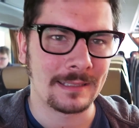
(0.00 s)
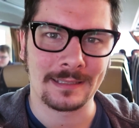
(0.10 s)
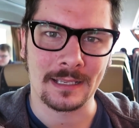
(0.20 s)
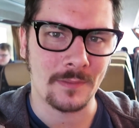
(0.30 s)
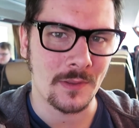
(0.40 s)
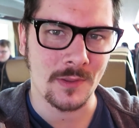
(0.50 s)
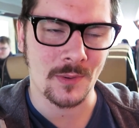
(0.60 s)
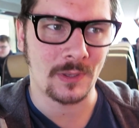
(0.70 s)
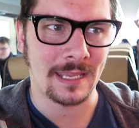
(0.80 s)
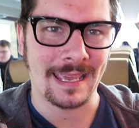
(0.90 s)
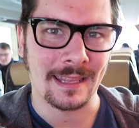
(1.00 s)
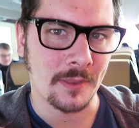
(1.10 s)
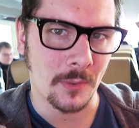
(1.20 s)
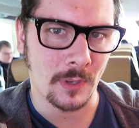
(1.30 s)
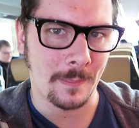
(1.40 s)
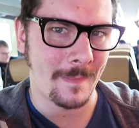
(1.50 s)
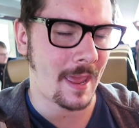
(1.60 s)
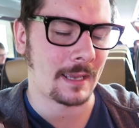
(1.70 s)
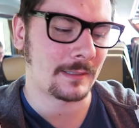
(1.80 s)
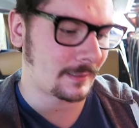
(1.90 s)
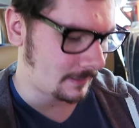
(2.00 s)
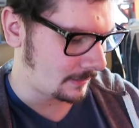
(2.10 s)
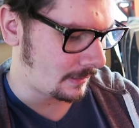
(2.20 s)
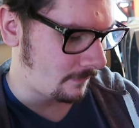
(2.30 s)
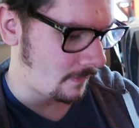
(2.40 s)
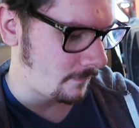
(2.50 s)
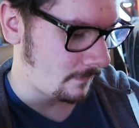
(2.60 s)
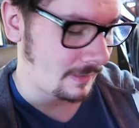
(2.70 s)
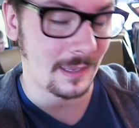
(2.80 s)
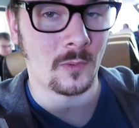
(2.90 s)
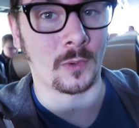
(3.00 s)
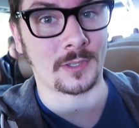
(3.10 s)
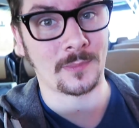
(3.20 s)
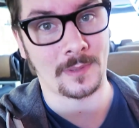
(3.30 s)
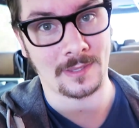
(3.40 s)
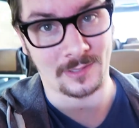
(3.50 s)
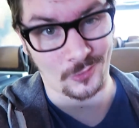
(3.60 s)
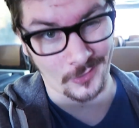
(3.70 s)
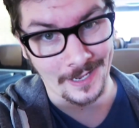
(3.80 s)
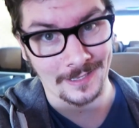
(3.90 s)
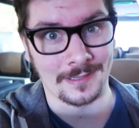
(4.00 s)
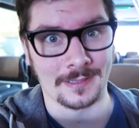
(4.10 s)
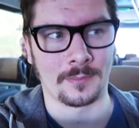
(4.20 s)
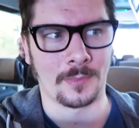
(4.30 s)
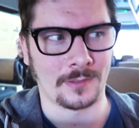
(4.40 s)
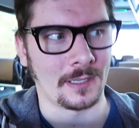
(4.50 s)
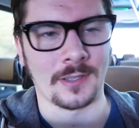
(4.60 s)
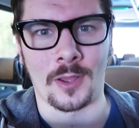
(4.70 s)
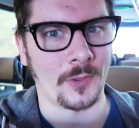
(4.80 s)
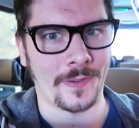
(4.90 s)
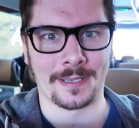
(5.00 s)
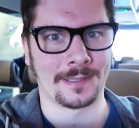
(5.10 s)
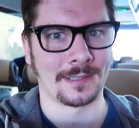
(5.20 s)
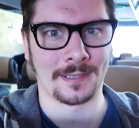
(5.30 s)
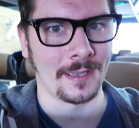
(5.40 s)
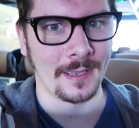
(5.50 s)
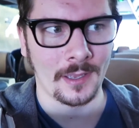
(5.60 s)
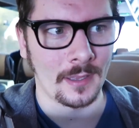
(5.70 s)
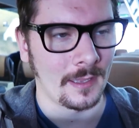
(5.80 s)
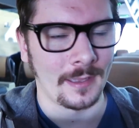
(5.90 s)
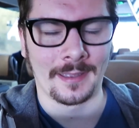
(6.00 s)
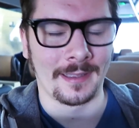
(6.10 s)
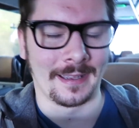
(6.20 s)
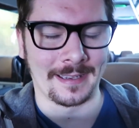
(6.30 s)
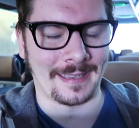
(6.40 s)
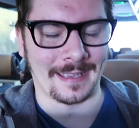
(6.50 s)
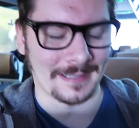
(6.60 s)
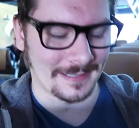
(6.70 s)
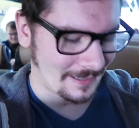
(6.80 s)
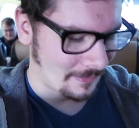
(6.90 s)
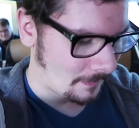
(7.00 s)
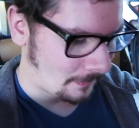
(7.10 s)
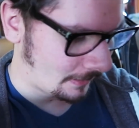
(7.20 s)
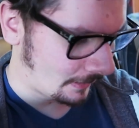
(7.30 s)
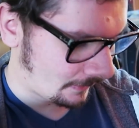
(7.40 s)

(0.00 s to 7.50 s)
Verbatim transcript: 7.30, 8.30 max that works with the train system because that's always a guess. But